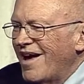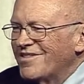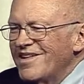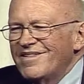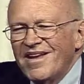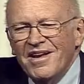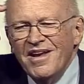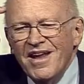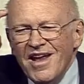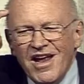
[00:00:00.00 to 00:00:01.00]
She said,
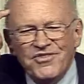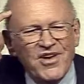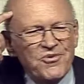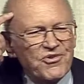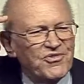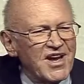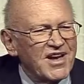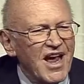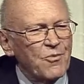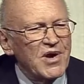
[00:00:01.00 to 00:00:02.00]
it's interesting,
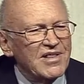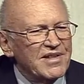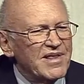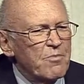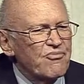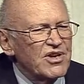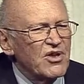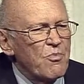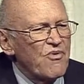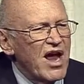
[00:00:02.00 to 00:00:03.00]
Ken, we let them bring their
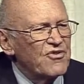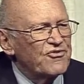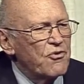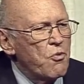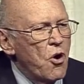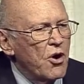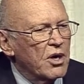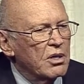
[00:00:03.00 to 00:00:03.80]
brains to work.